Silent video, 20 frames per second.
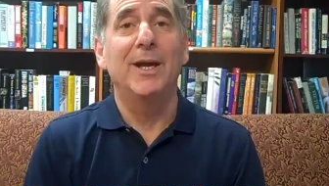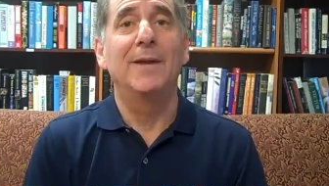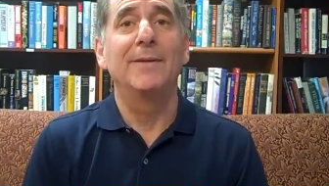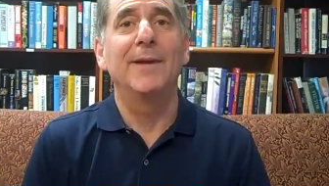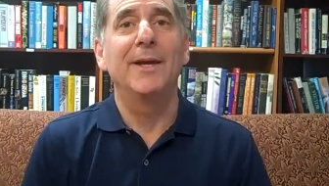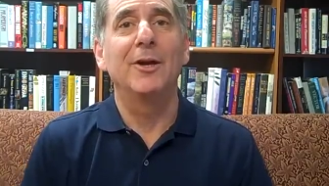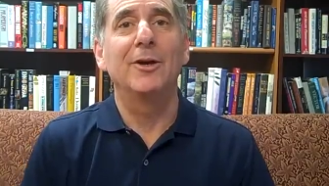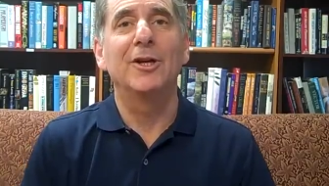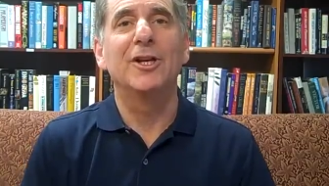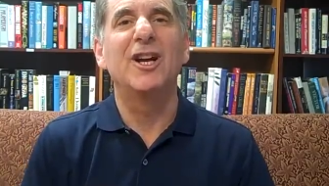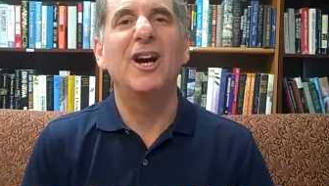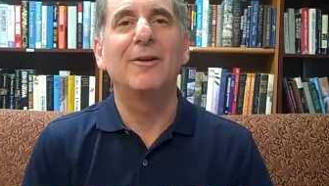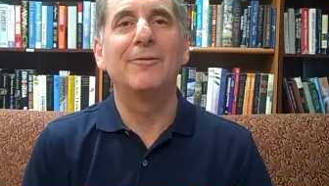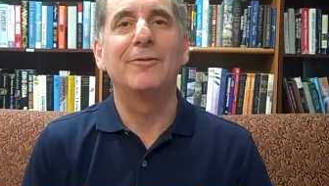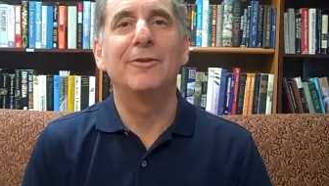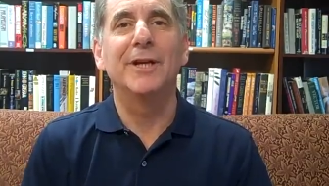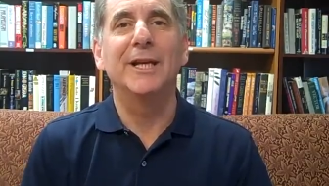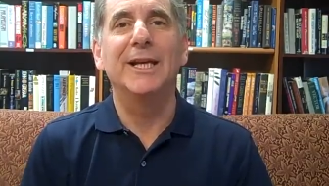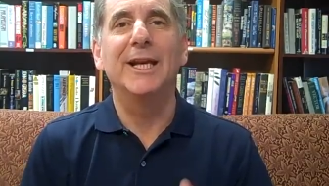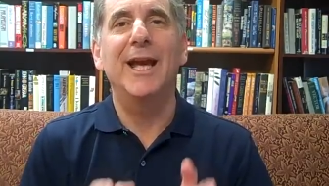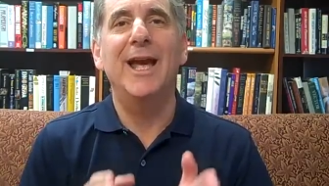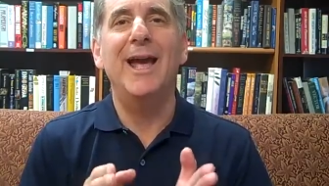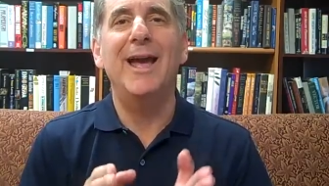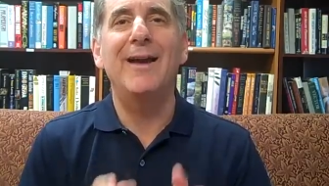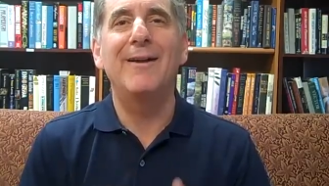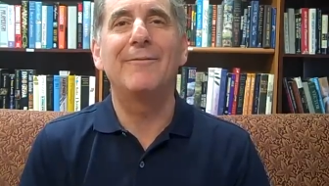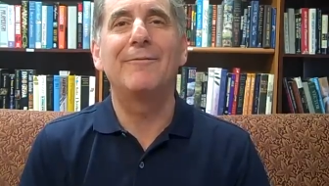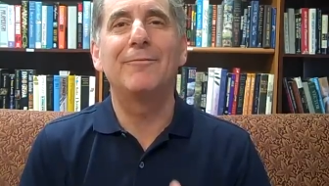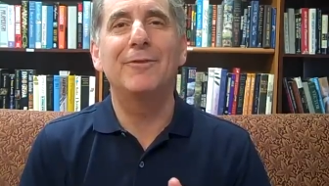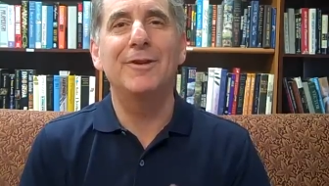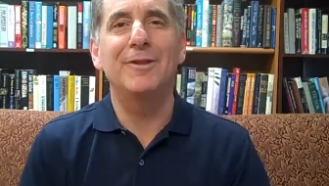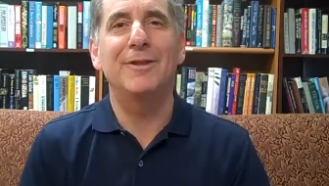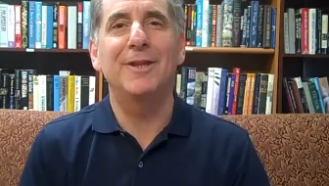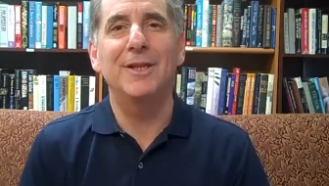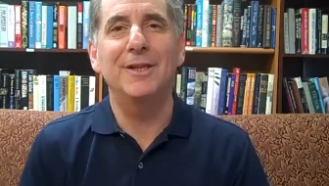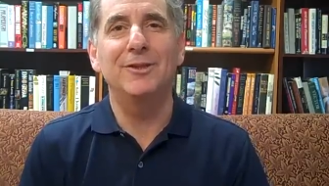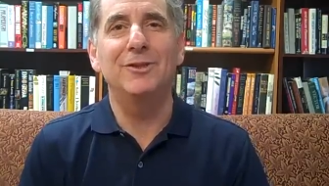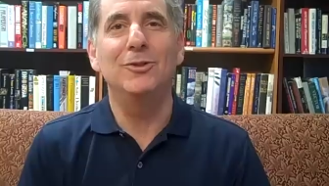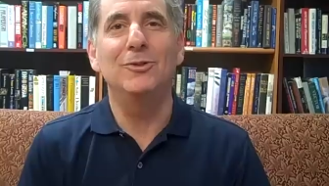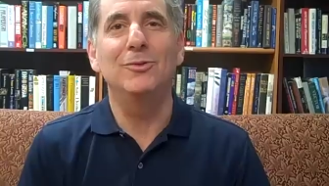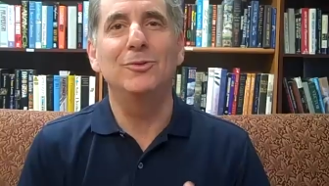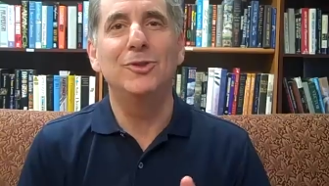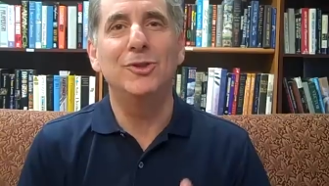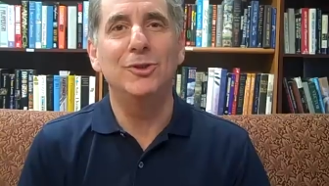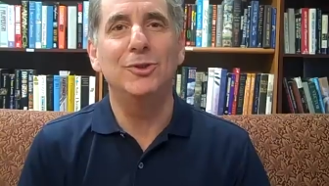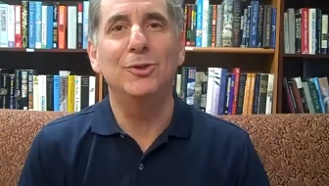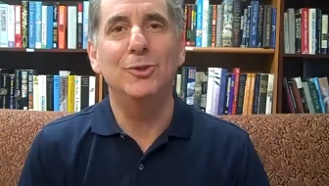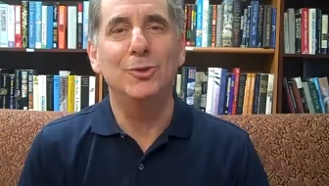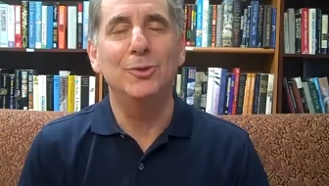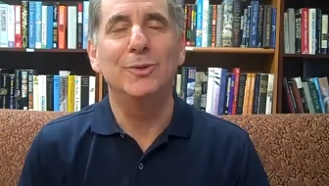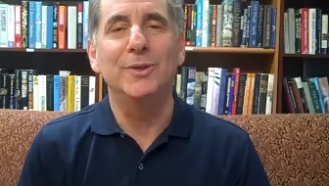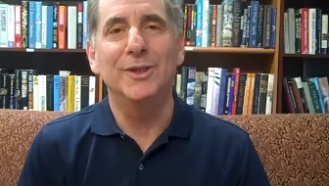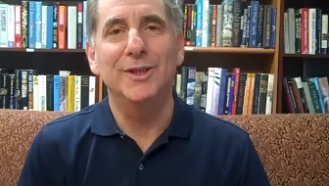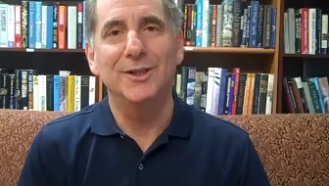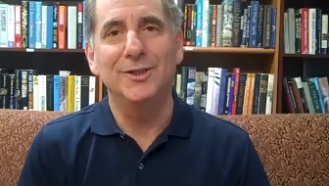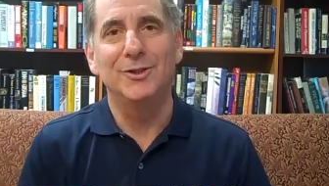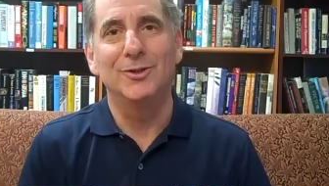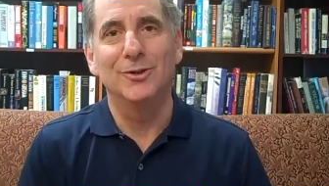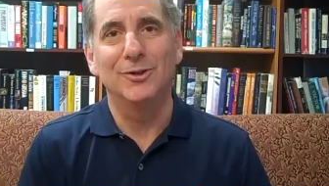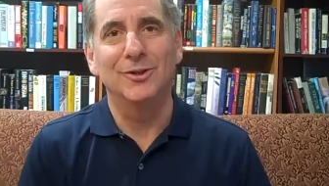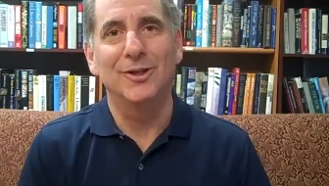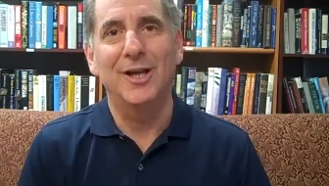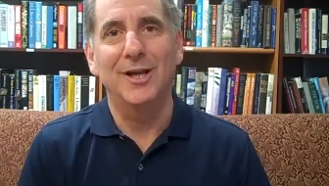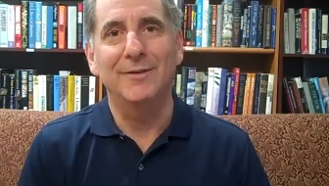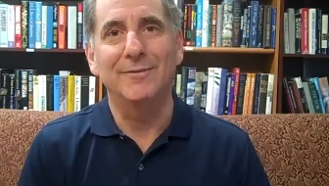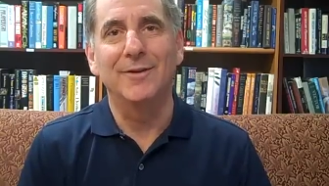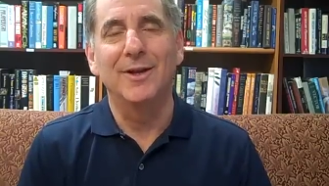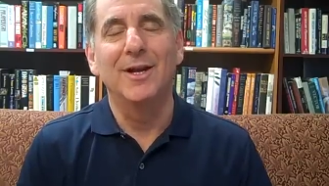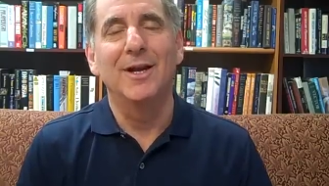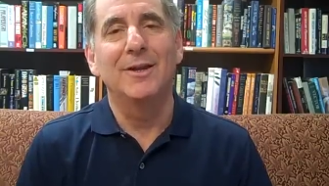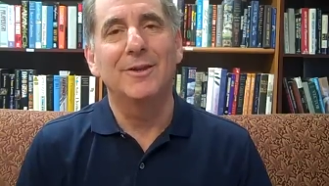and they are governing everything you do in your life.